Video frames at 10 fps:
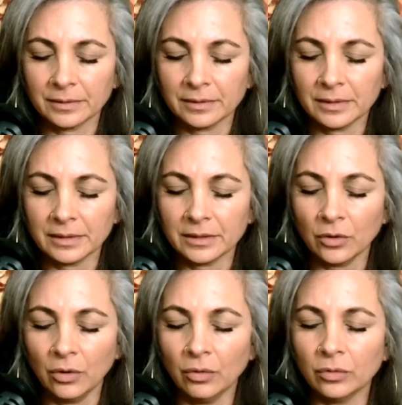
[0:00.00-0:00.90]
and it
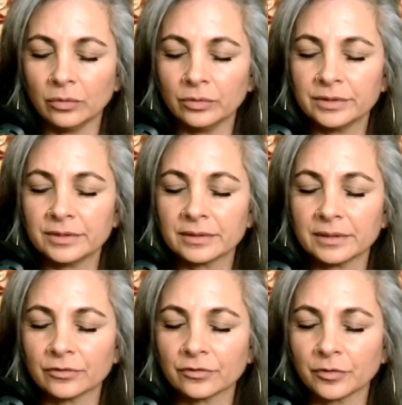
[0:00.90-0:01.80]
holds
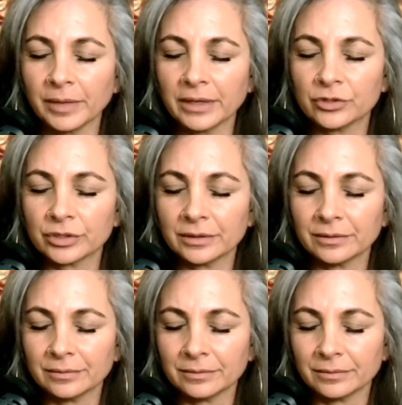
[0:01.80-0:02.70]
information.